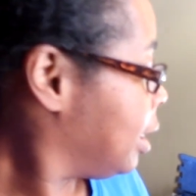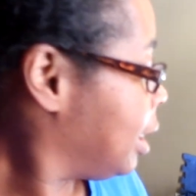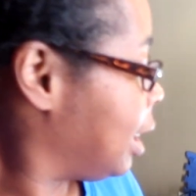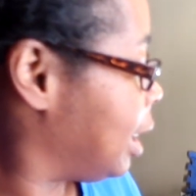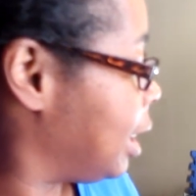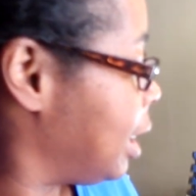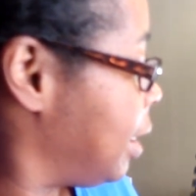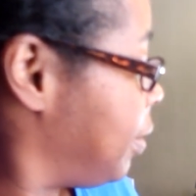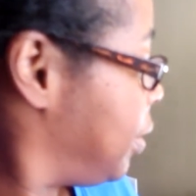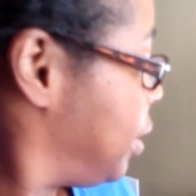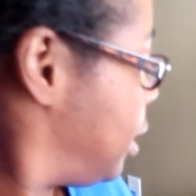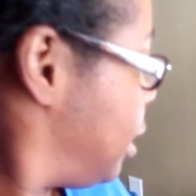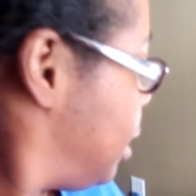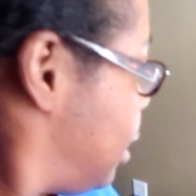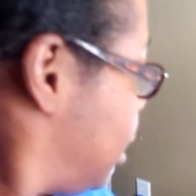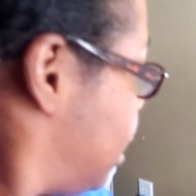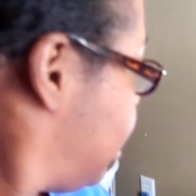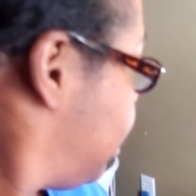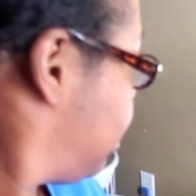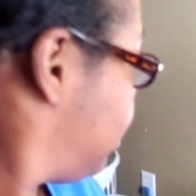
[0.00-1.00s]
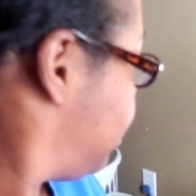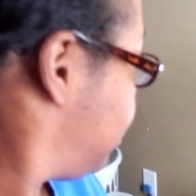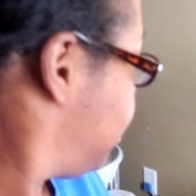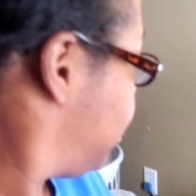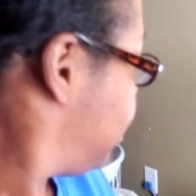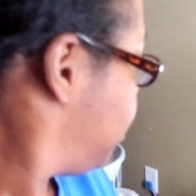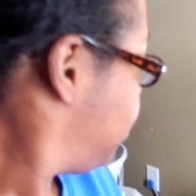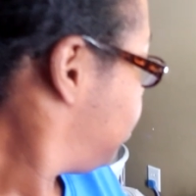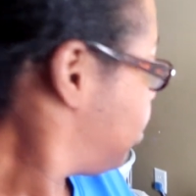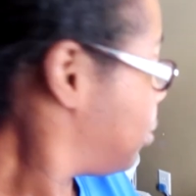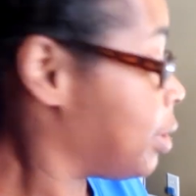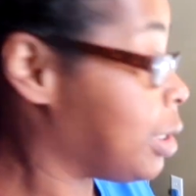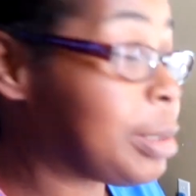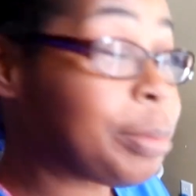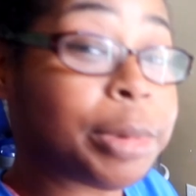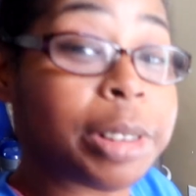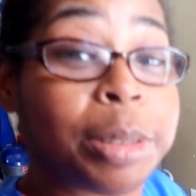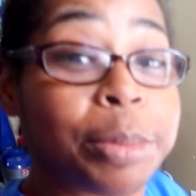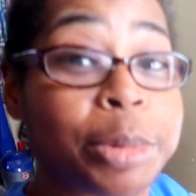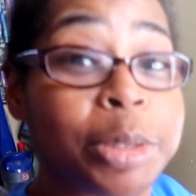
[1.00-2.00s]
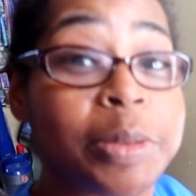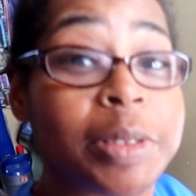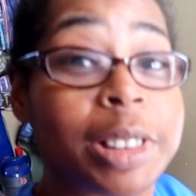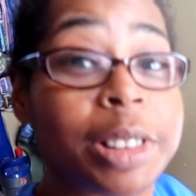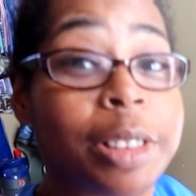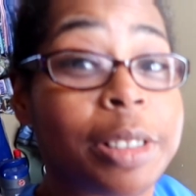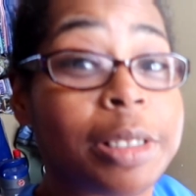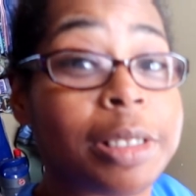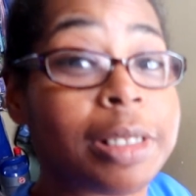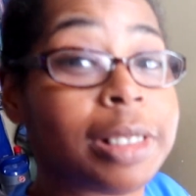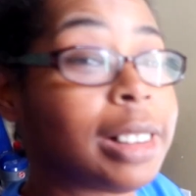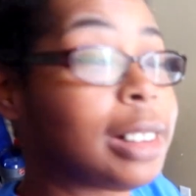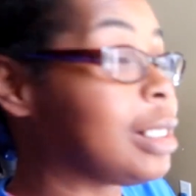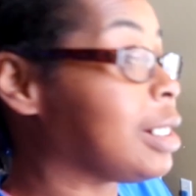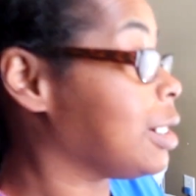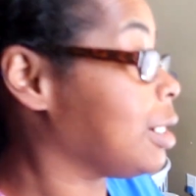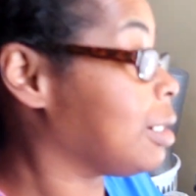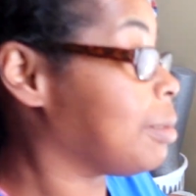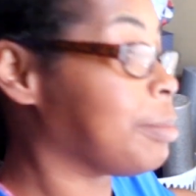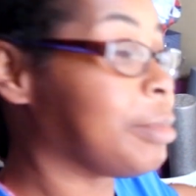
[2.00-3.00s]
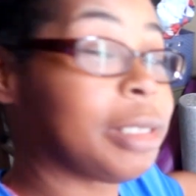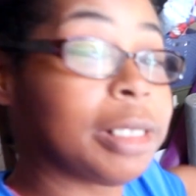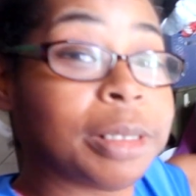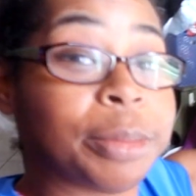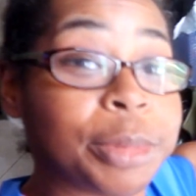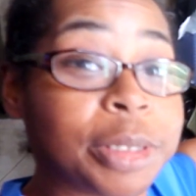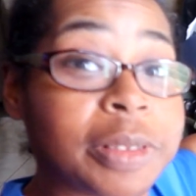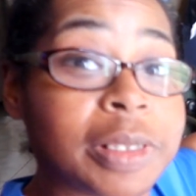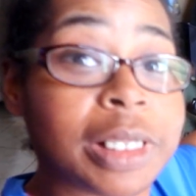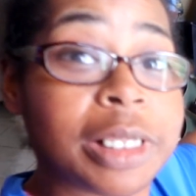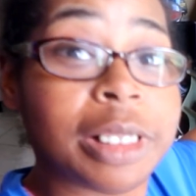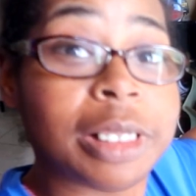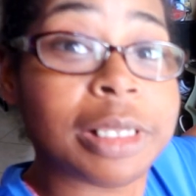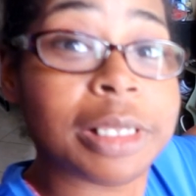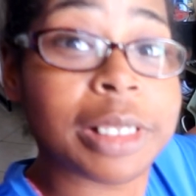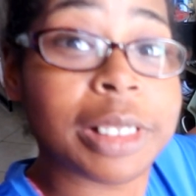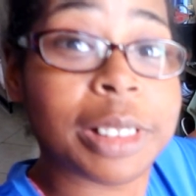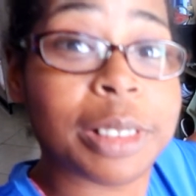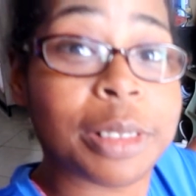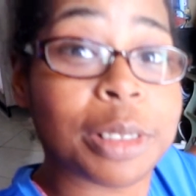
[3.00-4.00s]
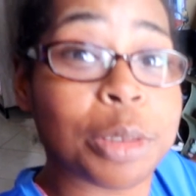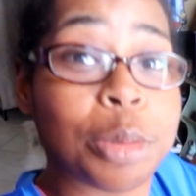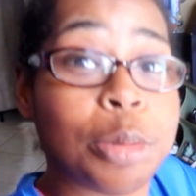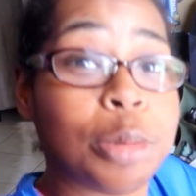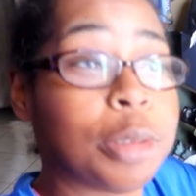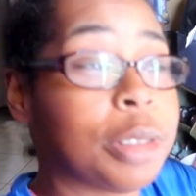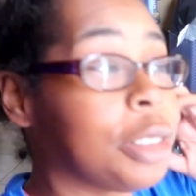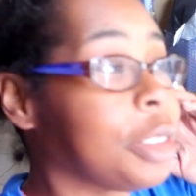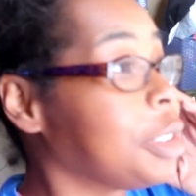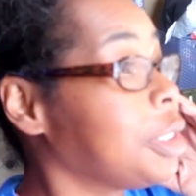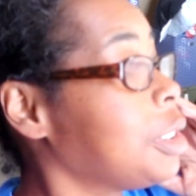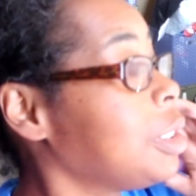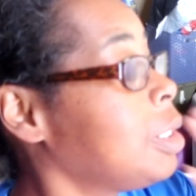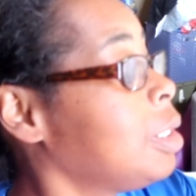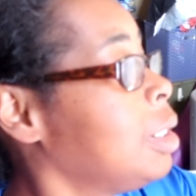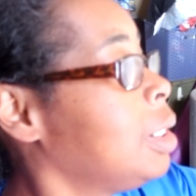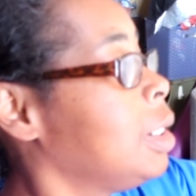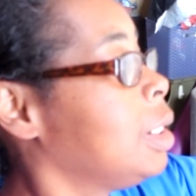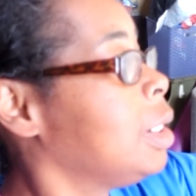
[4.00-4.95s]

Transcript: I haven't decided where I'm gonna move the dog. I think I'm gonna move the dog in the corner,